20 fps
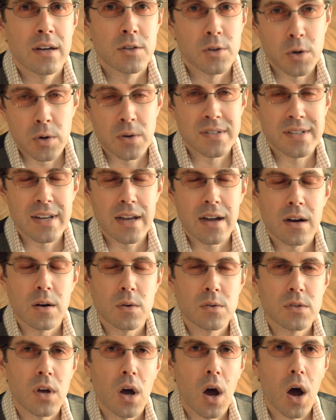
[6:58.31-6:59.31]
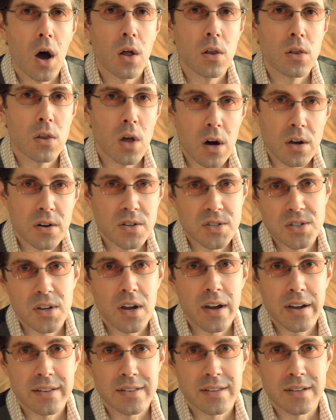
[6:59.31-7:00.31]
Turns out, a lot of
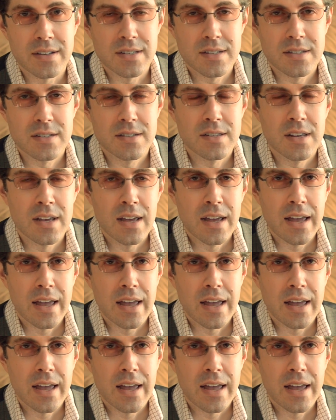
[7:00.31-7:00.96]
scientists,